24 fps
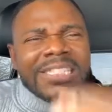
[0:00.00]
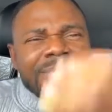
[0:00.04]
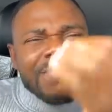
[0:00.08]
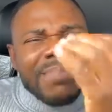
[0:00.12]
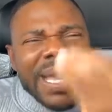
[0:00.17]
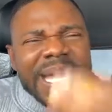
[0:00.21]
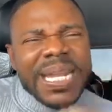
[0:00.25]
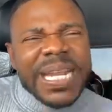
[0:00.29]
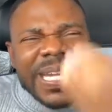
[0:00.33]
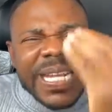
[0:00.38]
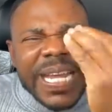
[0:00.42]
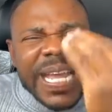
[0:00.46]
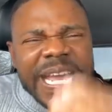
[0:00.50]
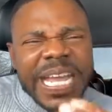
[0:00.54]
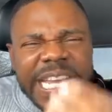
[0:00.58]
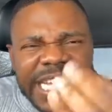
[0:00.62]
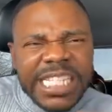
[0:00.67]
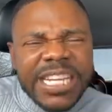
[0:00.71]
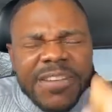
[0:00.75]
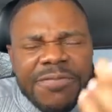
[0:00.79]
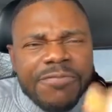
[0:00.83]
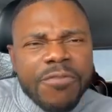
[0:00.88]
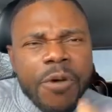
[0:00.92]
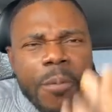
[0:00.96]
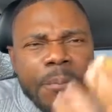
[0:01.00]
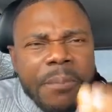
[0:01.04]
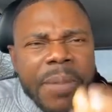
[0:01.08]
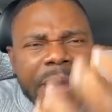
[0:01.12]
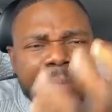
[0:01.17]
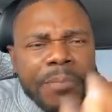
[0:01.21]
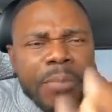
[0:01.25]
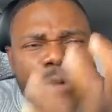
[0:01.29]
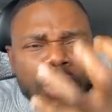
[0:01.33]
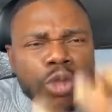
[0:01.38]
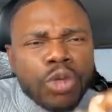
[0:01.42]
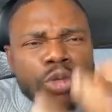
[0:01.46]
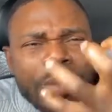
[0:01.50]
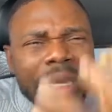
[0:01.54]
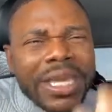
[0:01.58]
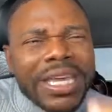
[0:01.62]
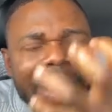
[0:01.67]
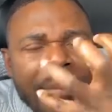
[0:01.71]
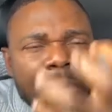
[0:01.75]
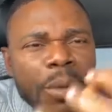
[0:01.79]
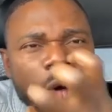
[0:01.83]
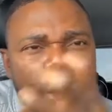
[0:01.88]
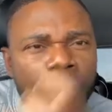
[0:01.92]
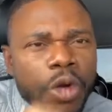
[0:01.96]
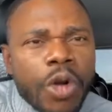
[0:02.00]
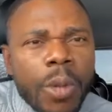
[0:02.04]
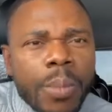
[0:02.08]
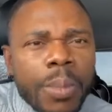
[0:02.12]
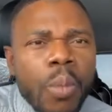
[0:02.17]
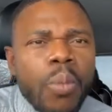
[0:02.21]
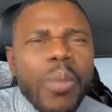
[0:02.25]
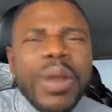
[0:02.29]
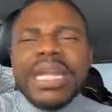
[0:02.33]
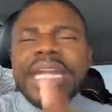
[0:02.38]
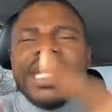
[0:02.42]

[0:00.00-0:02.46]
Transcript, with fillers: has made it easy for people to become corrupt.